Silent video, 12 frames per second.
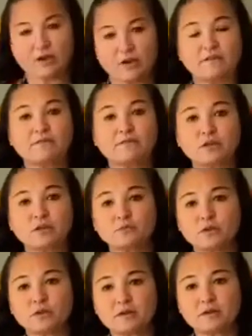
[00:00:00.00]
Okay, first
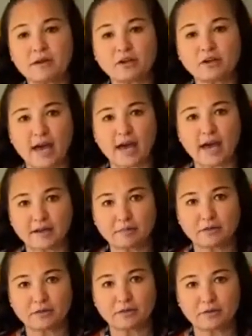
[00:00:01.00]
we're going to make our
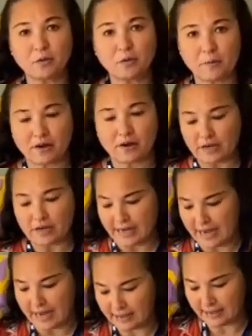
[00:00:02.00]
caterpillar
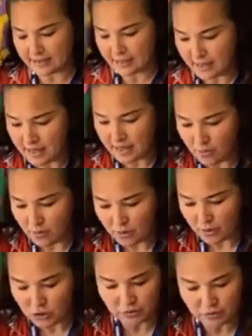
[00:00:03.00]
marionette.
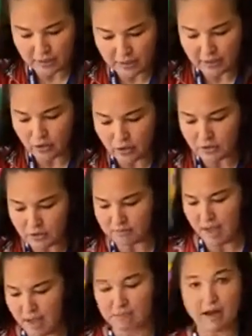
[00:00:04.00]
What you'll need are some
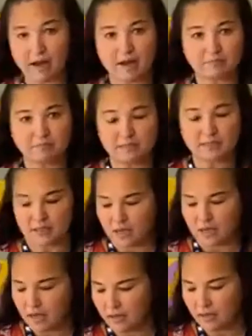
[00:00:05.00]
pom-poms,
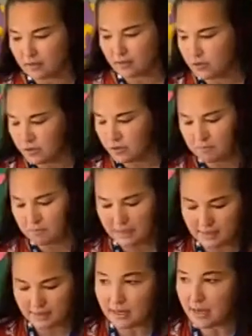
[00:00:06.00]
and you can mix